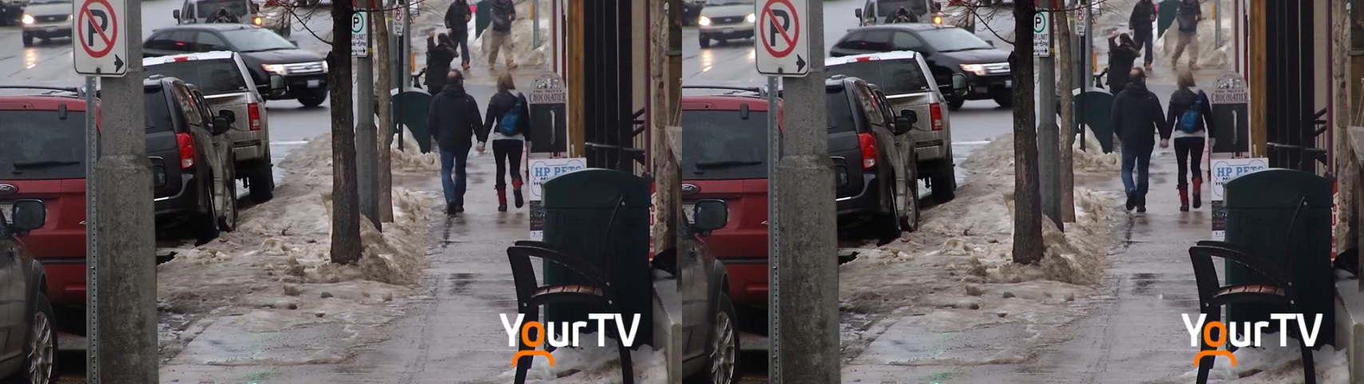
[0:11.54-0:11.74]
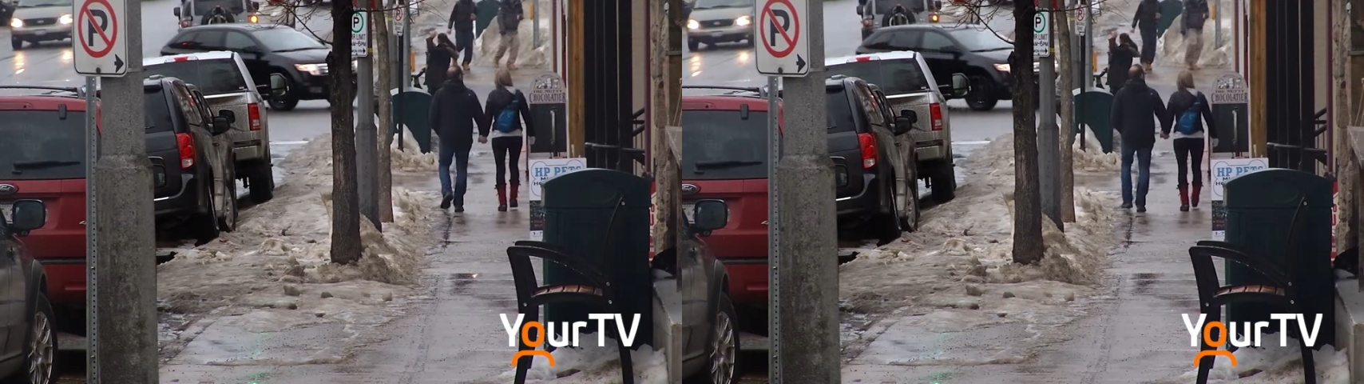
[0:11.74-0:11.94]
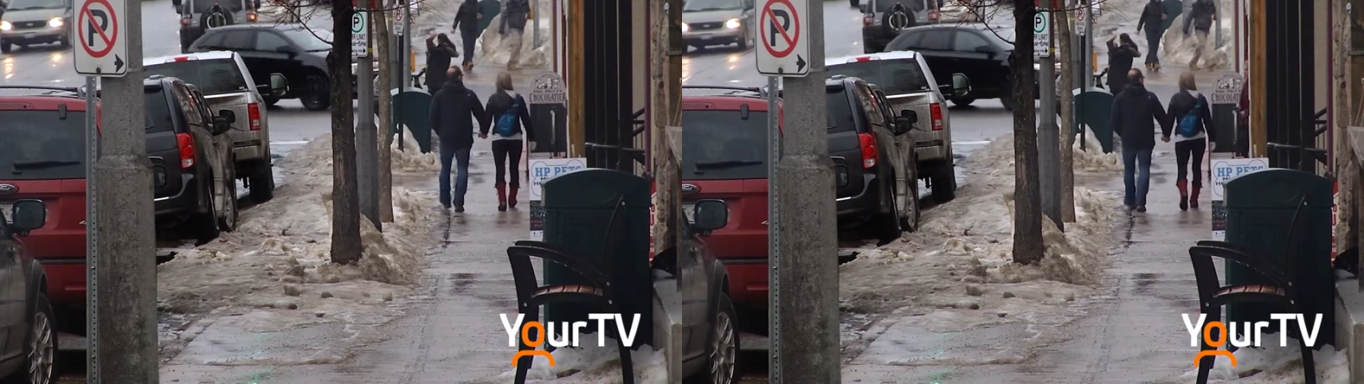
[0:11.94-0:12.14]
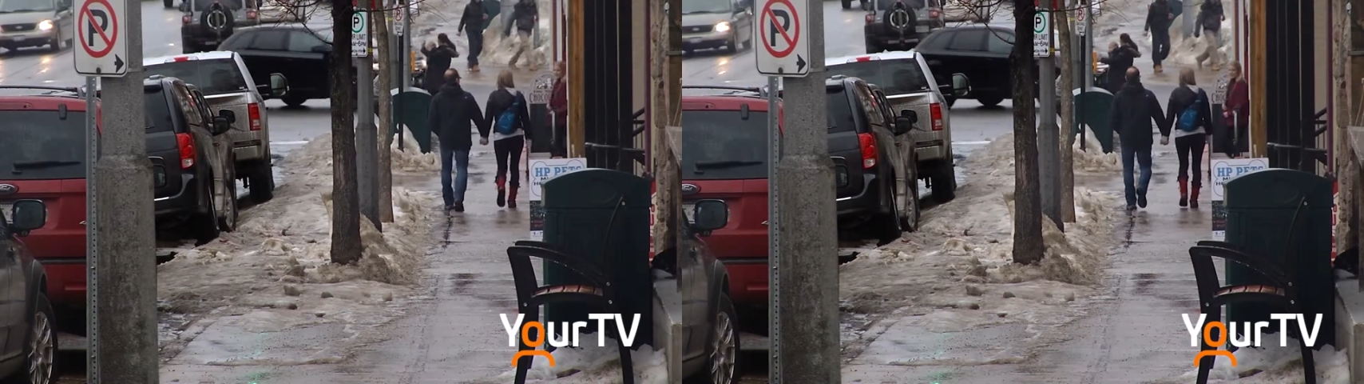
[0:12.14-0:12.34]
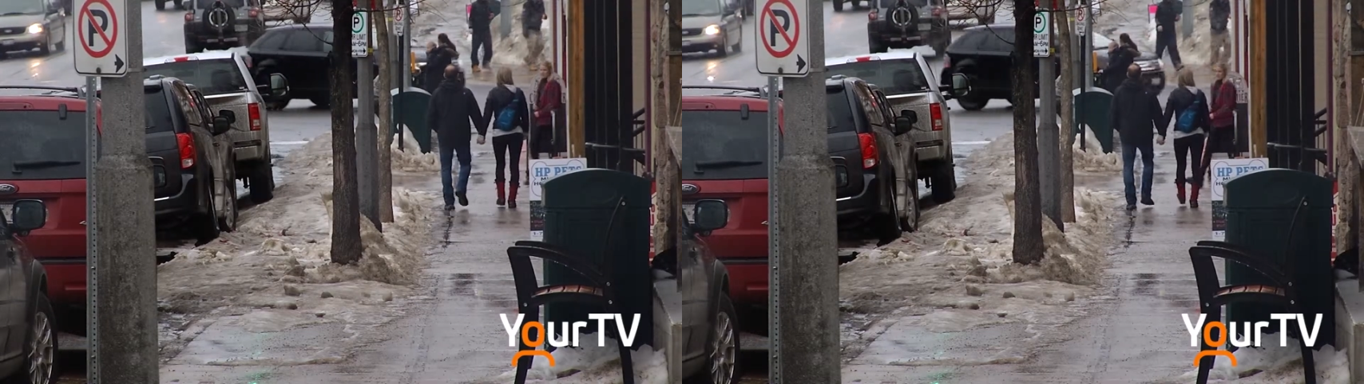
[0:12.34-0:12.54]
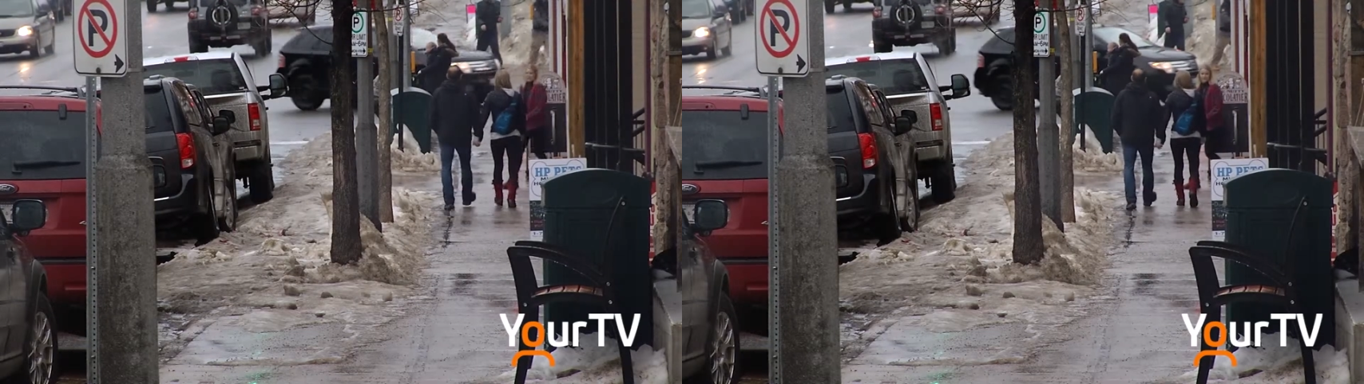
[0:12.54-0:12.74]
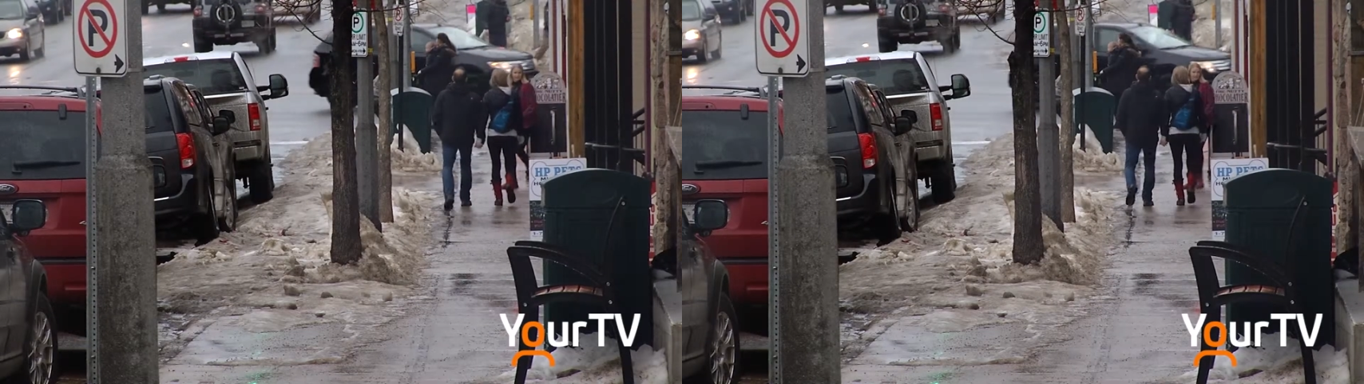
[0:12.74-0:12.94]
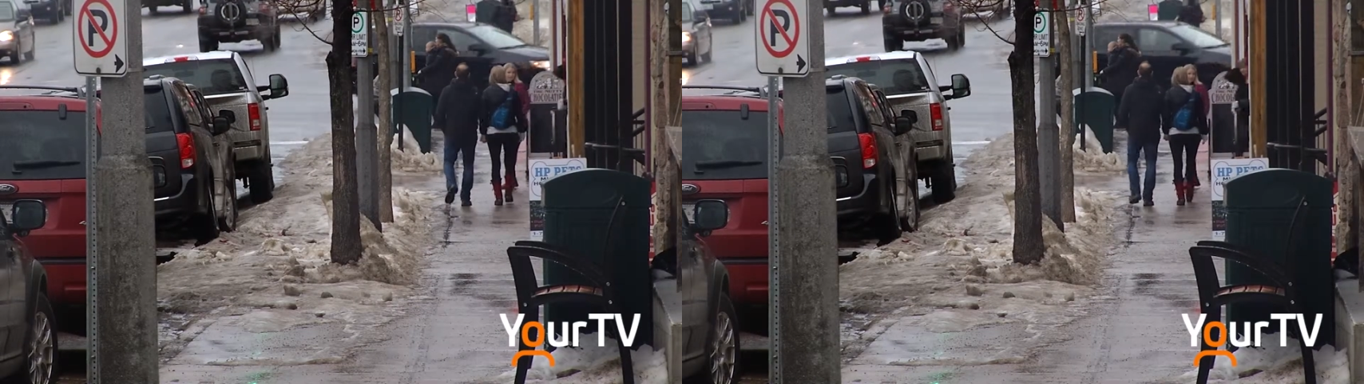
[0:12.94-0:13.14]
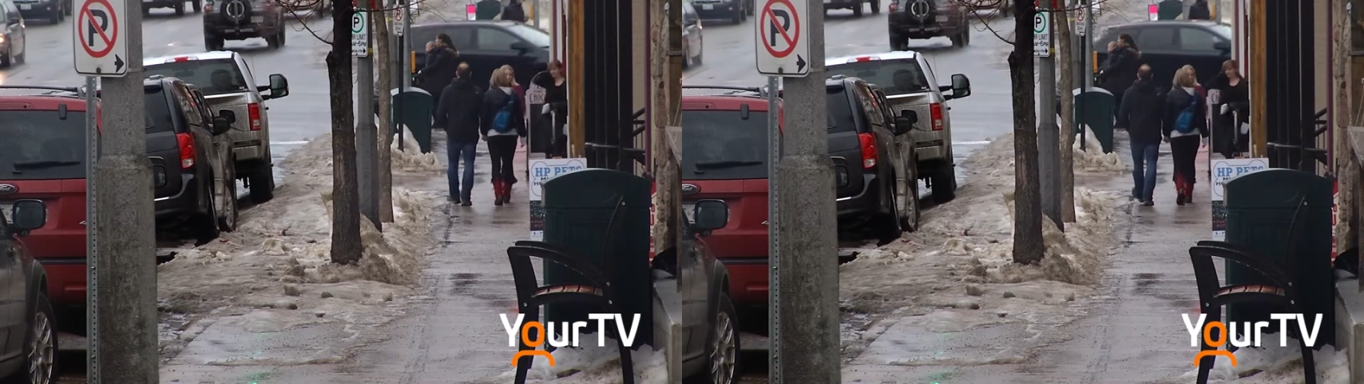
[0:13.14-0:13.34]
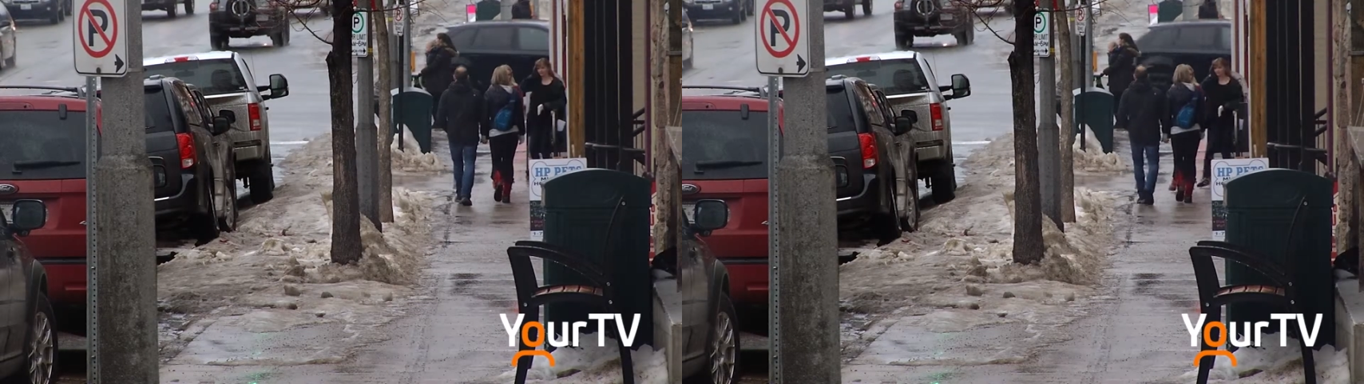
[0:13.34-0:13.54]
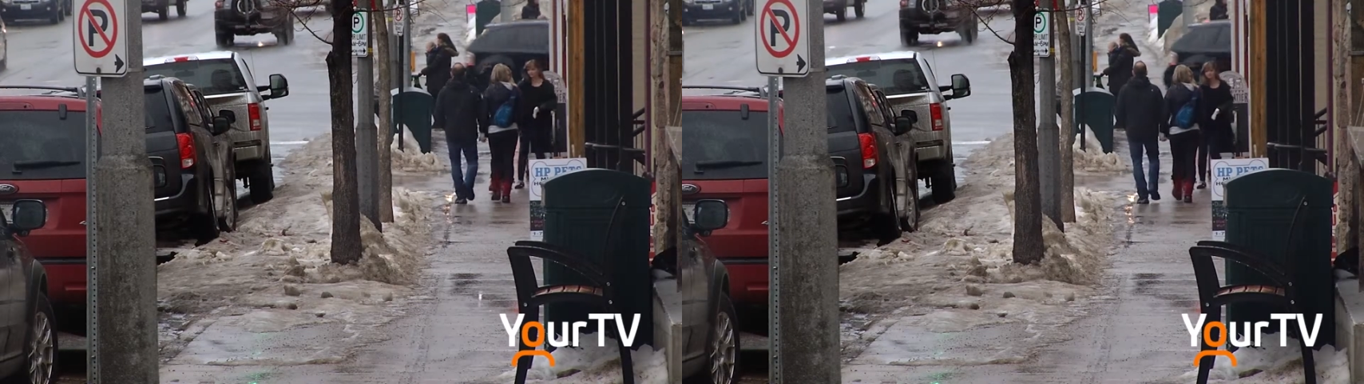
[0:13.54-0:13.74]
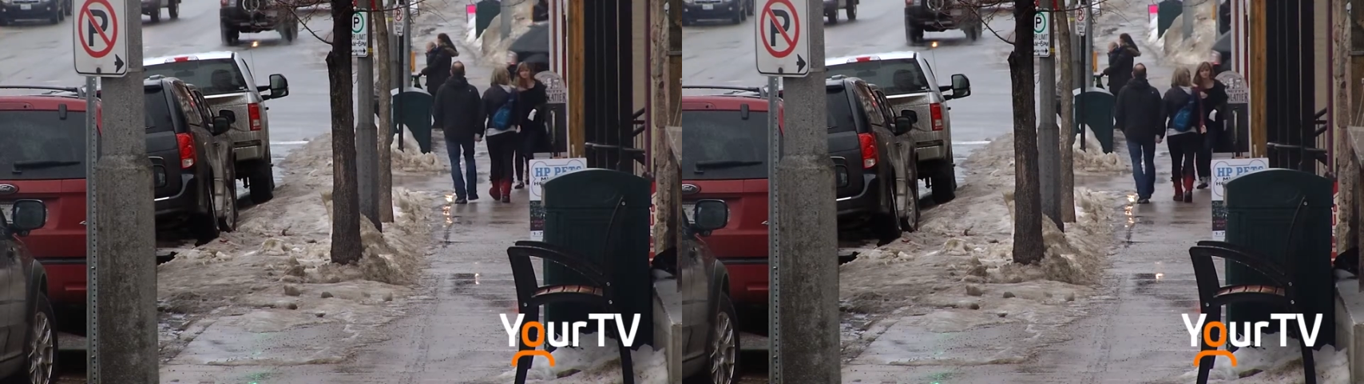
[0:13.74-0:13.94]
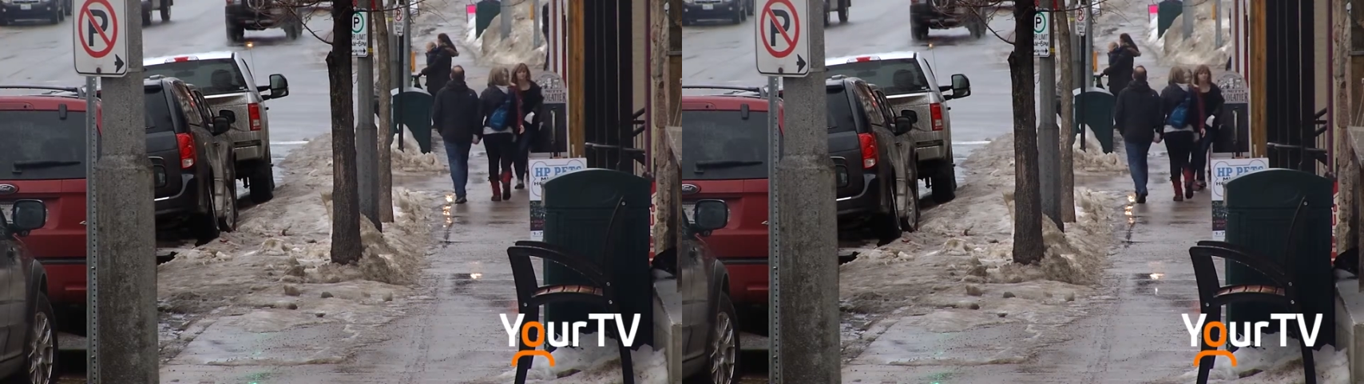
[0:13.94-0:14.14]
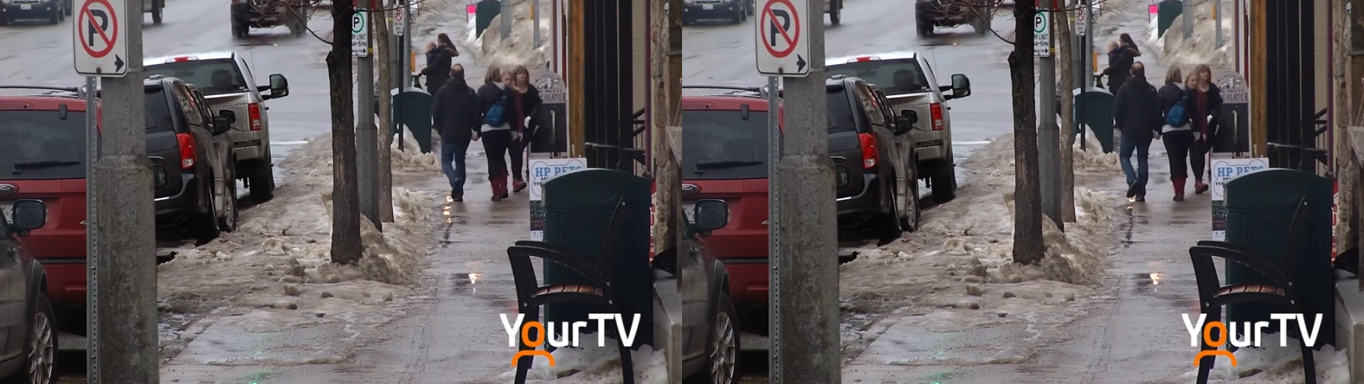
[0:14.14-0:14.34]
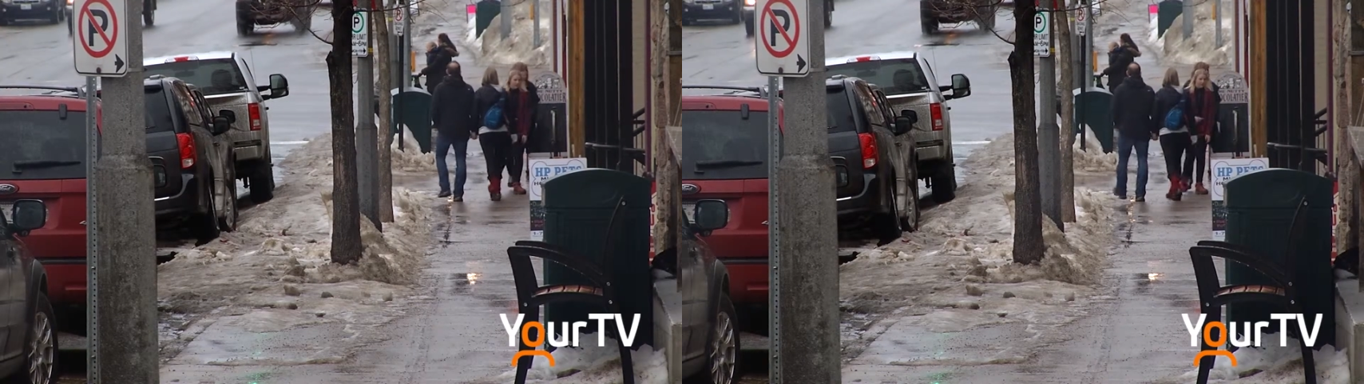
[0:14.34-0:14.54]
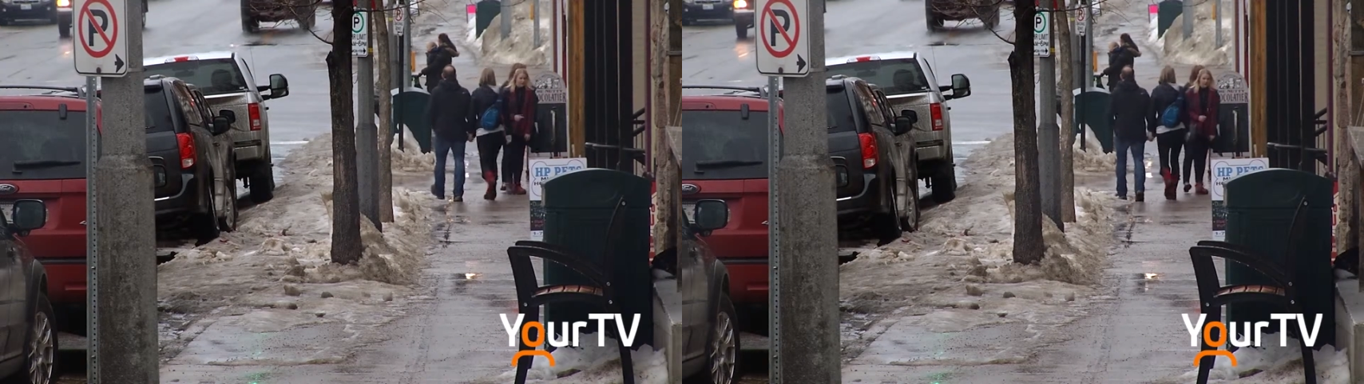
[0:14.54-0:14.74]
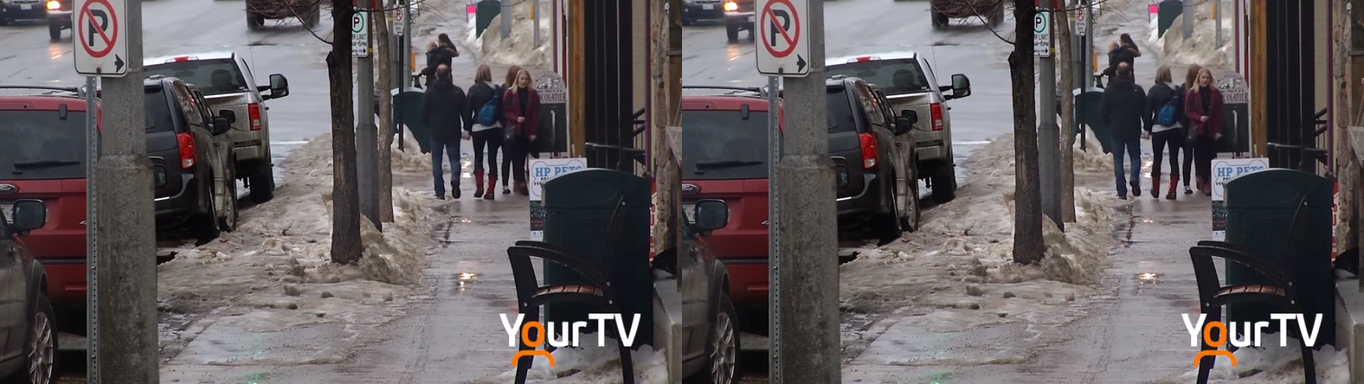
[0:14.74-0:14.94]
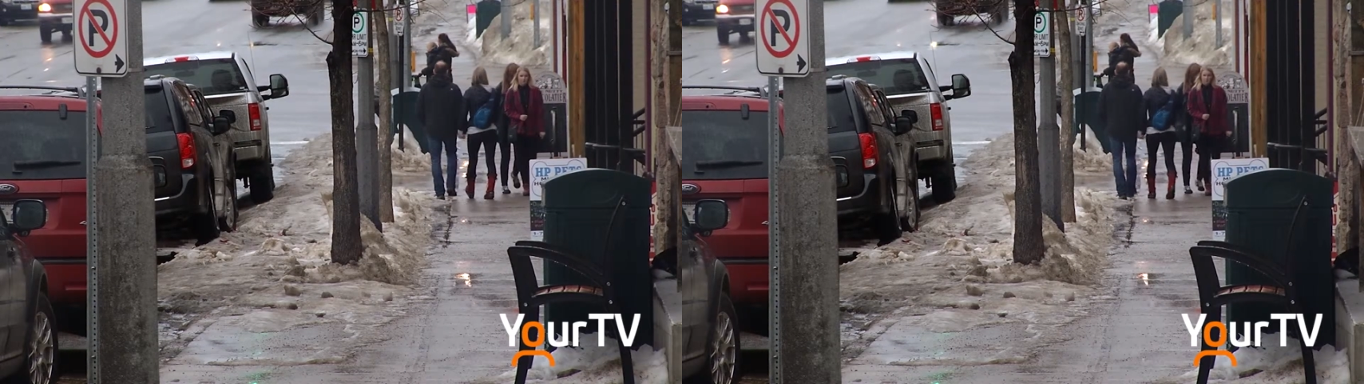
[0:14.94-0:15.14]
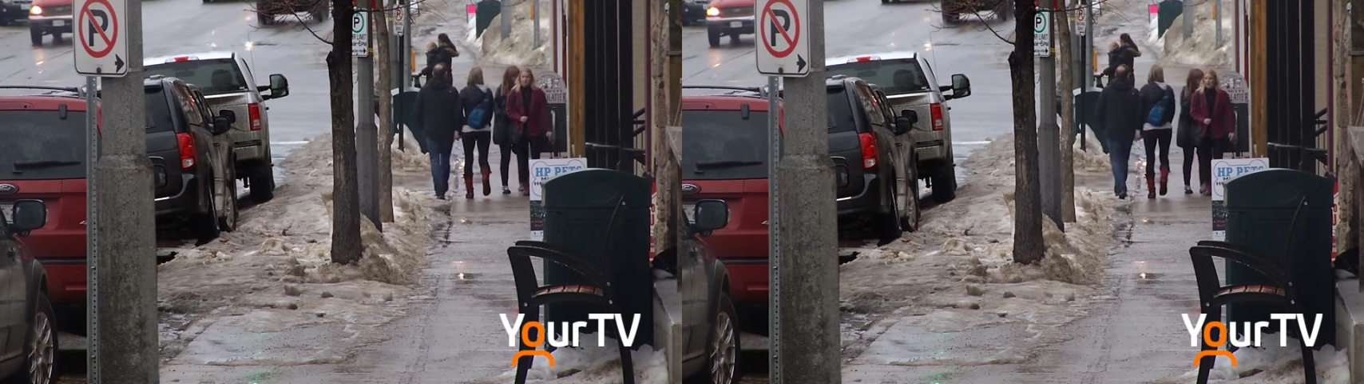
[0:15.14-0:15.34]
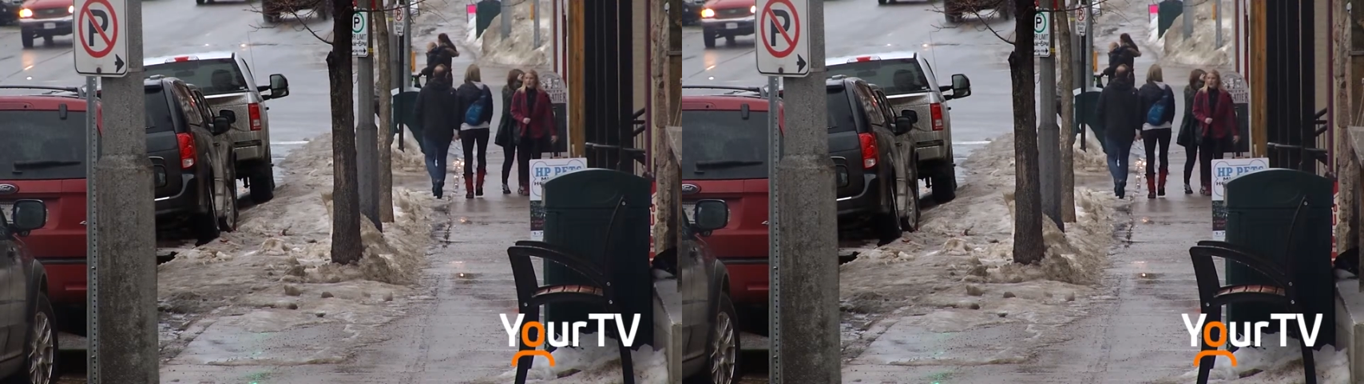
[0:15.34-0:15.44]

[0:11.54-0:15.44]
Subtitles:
(no speaker visible)